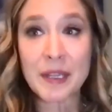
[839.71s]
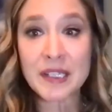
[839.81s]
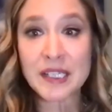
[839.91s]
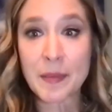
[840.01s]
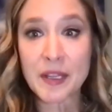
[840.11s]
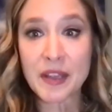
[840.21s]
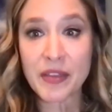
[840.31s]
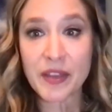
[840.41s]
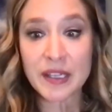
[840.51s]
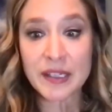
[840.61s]
mean, some of the
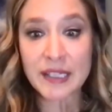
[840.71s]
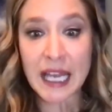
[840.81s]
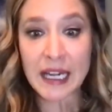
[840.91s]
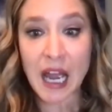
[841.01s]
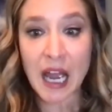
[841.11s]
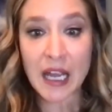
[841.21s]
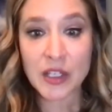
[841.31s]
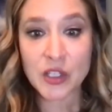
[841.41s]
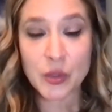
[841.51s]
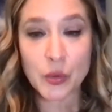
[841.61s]
things that I
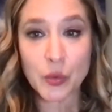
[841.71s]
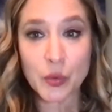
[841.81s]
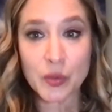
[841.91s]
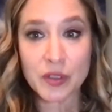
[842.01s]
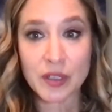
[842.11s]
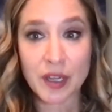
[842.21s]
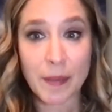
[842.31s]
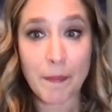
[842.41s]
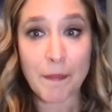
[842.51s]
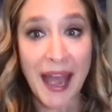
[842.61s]
do to
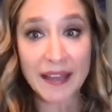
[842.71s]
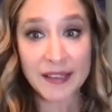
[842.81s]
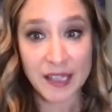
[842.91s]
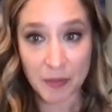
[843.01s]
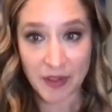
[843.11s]
combat some of